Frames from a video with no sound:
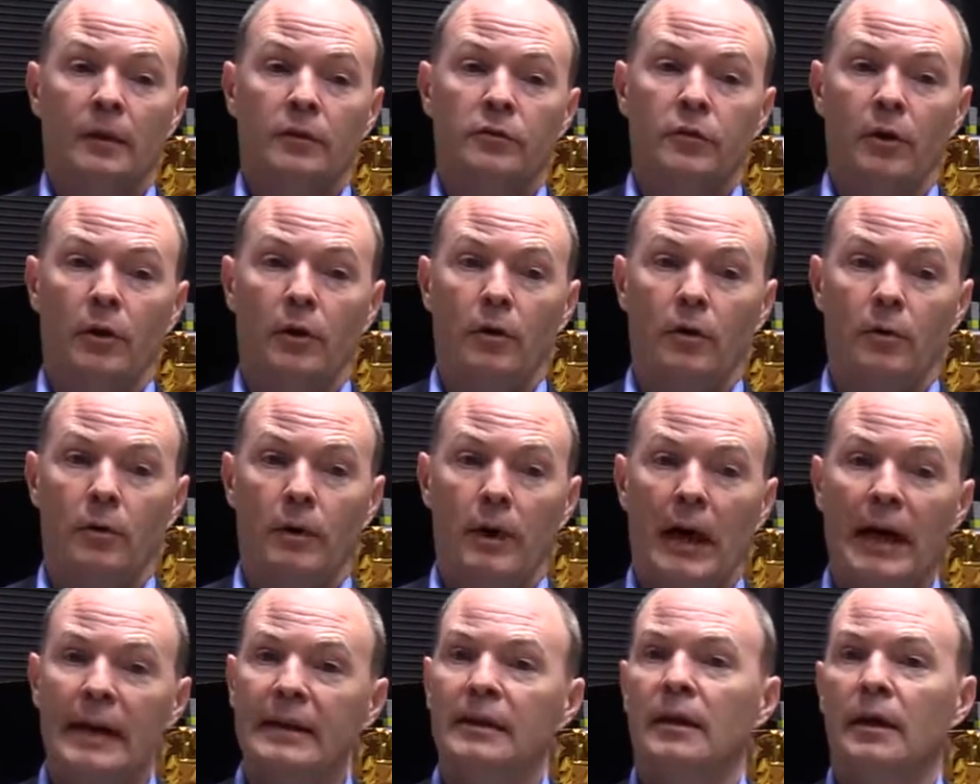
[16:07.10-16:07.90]
So
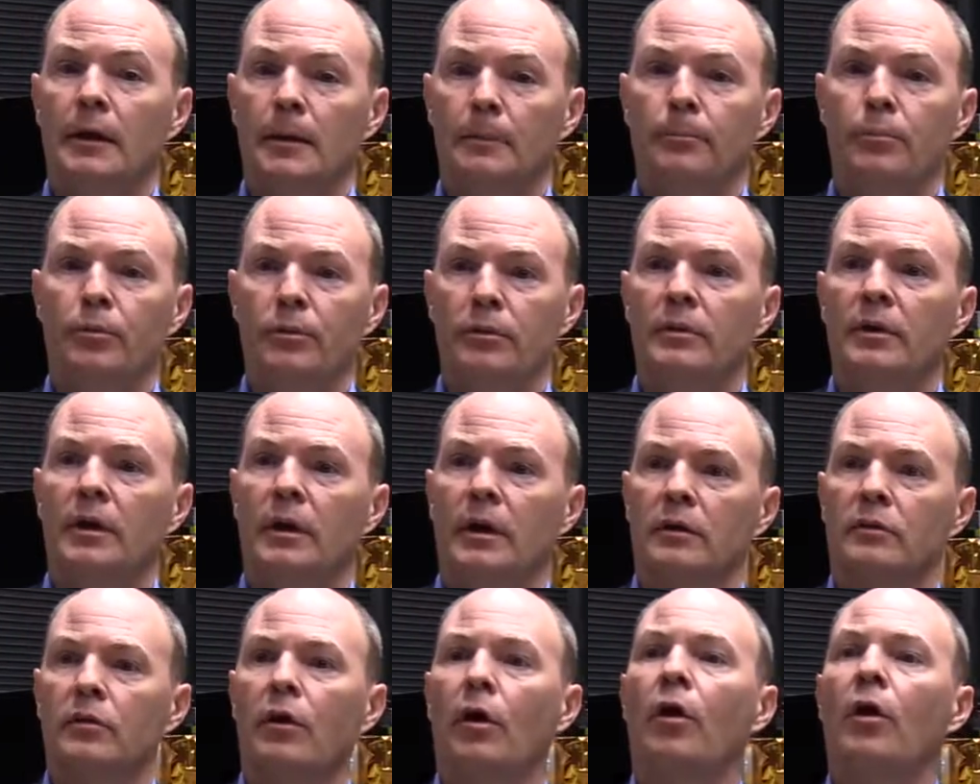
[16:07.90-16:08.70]
I can't
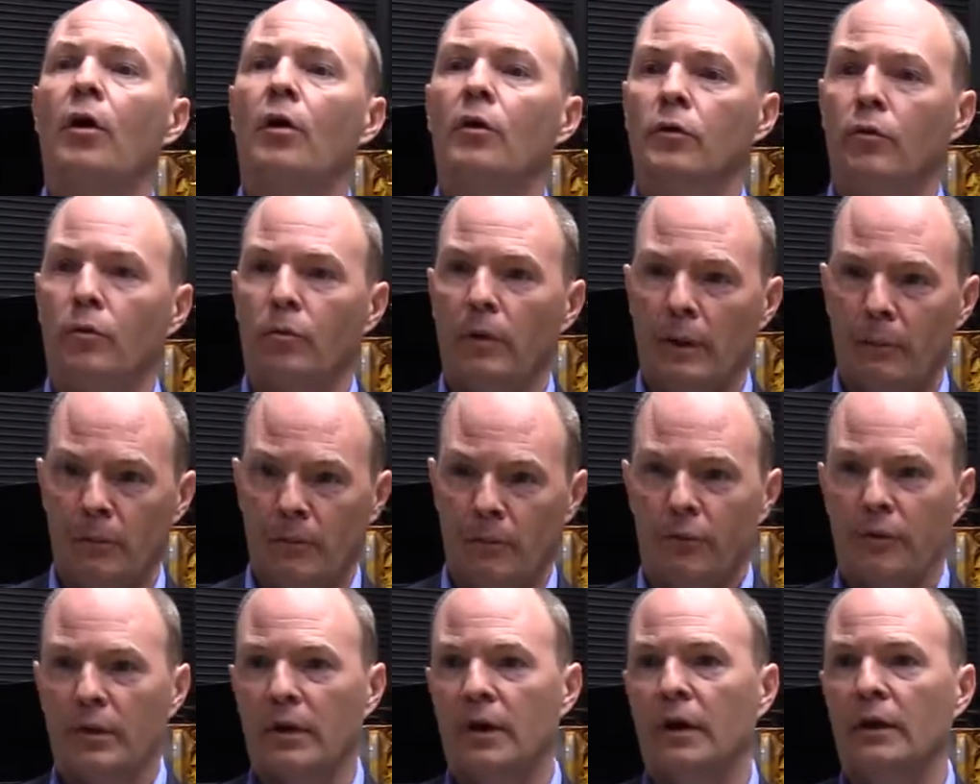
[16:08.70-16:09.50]
predict all the
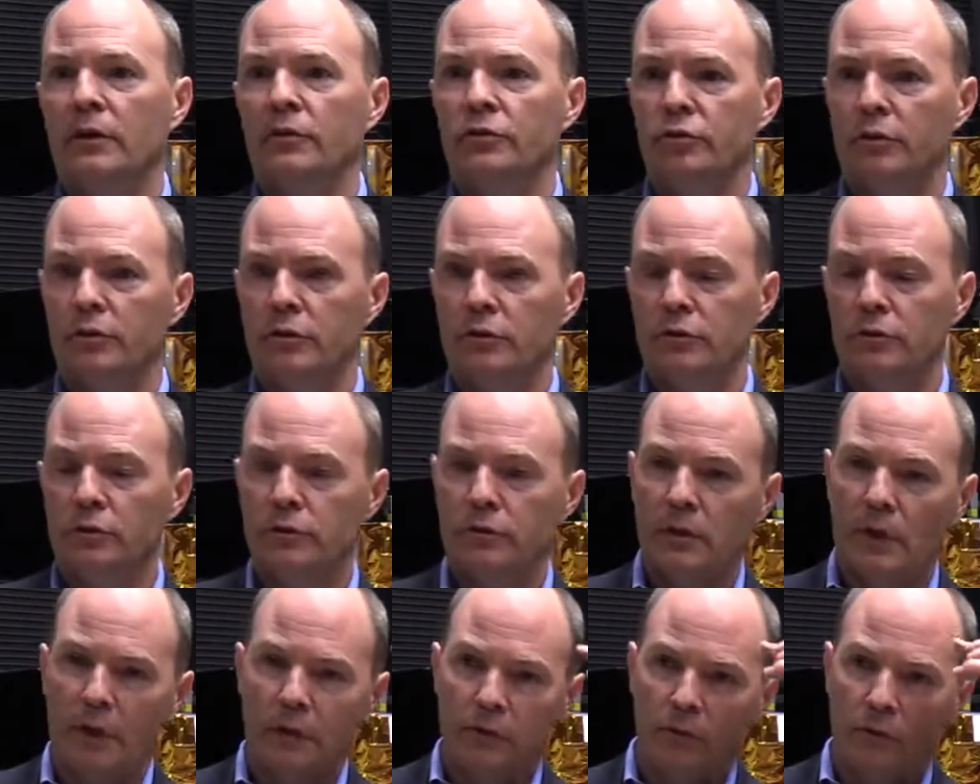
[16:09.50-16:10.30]
ramifications
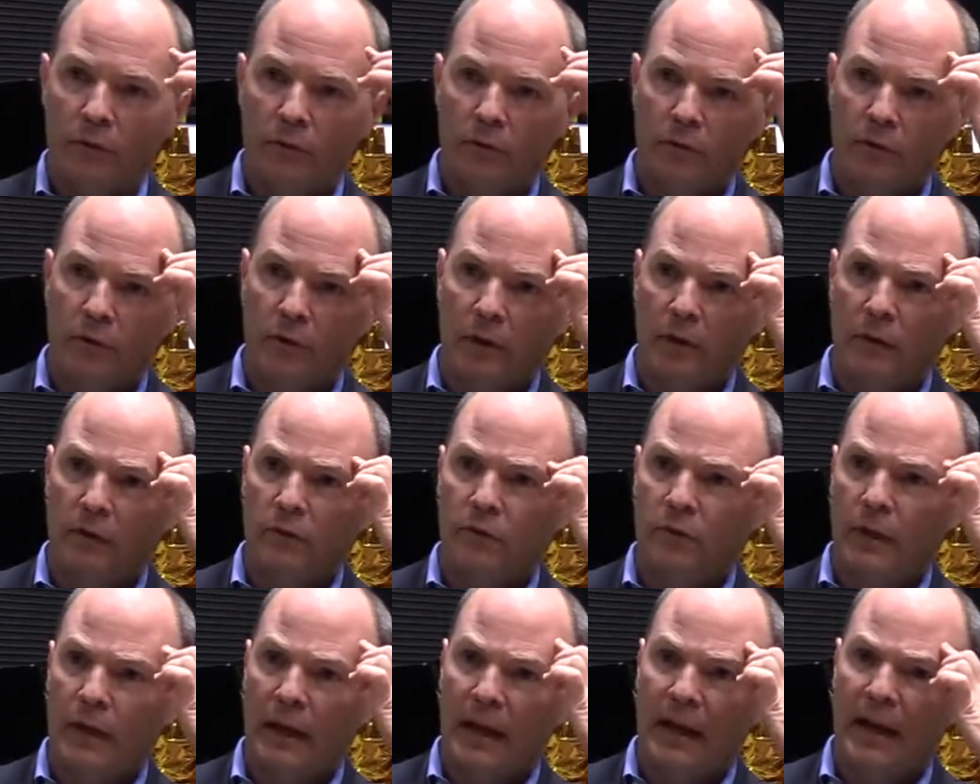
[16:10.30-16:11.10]
that servicing is
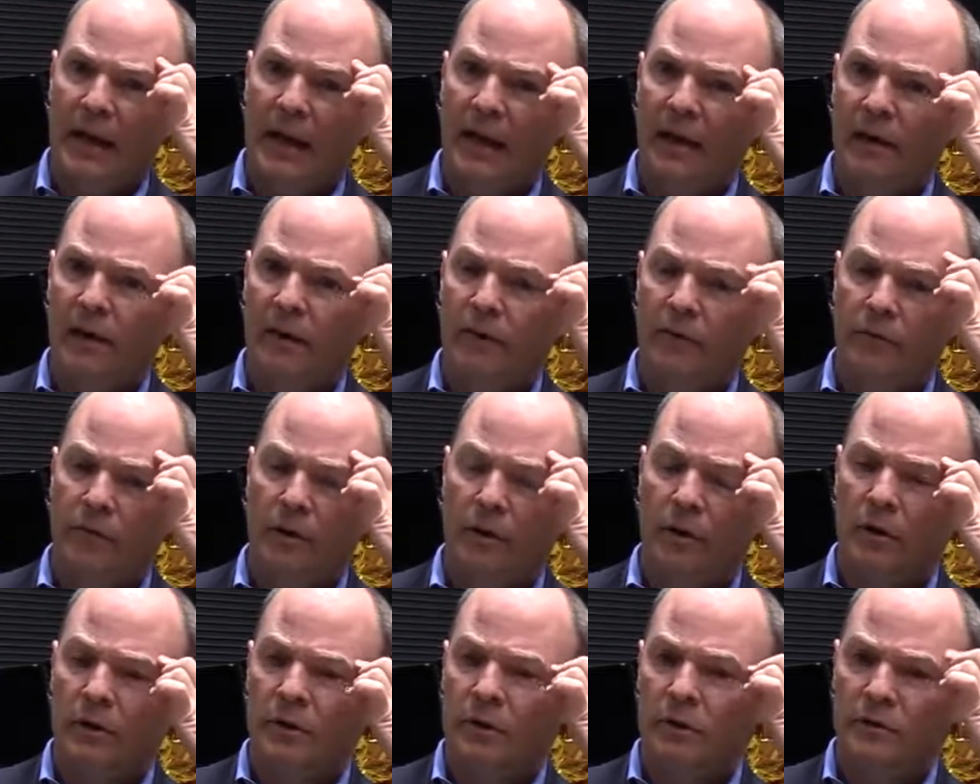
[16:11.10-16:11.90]
going to have
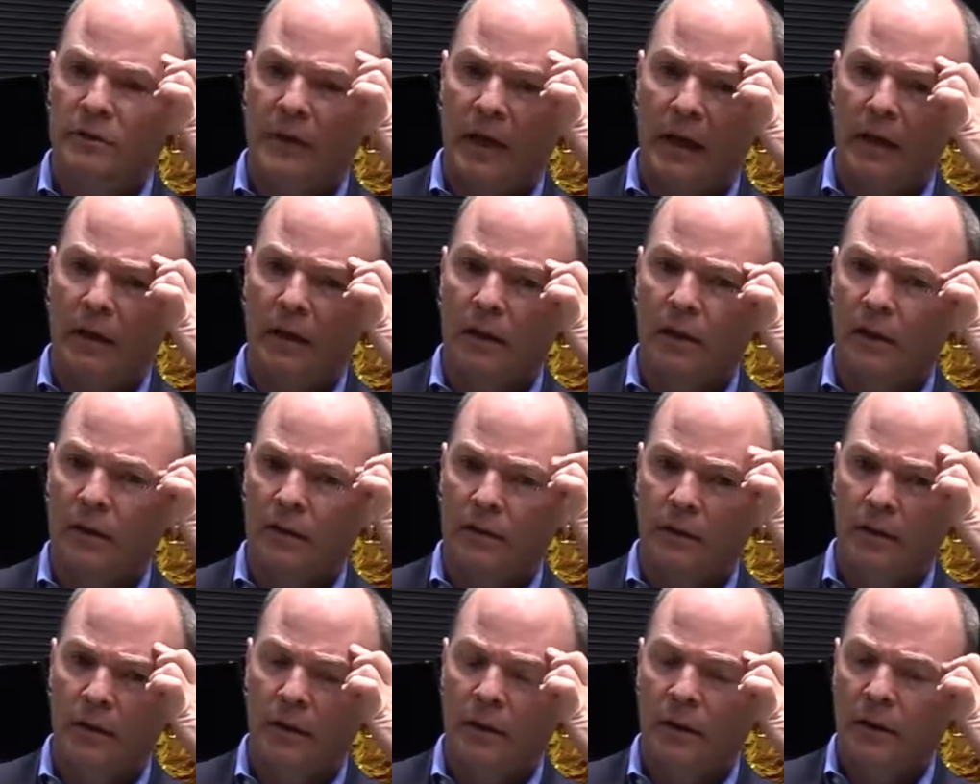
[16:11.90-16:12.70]
on the satellite,
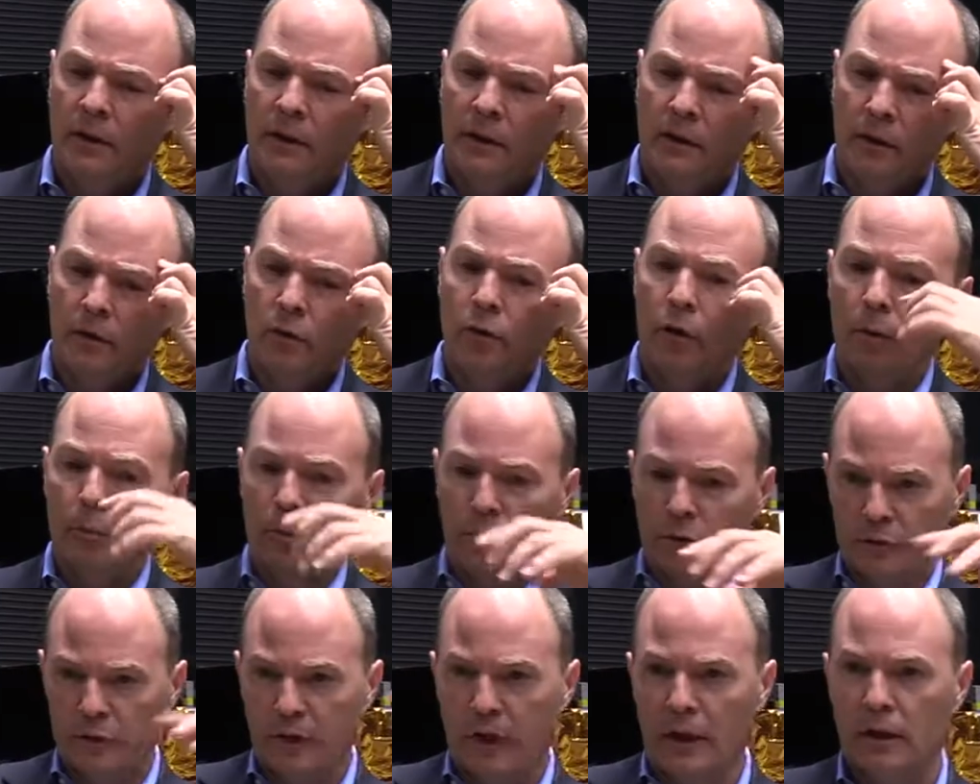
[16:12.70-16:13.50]

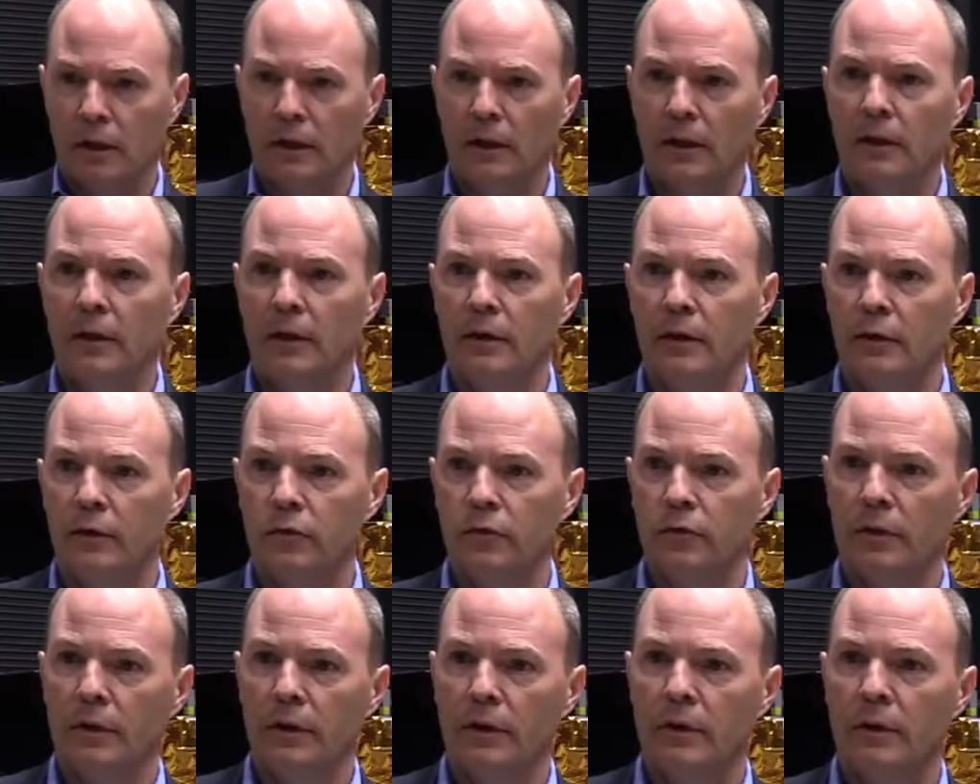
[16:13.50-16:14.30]
global satellite
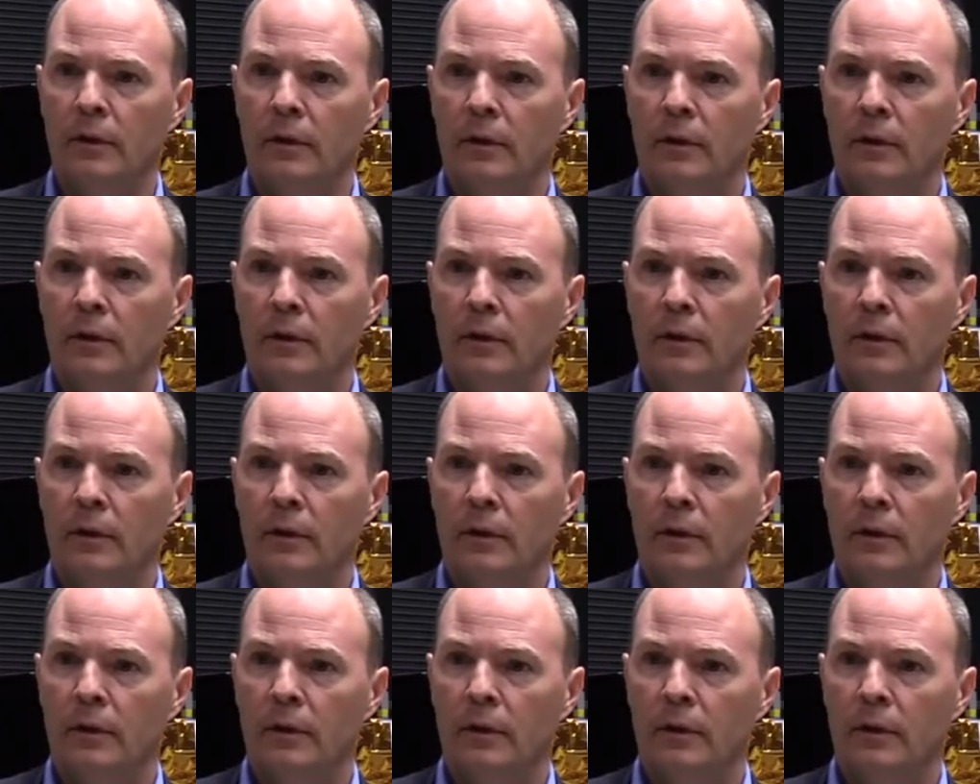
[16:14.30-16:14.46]
industry.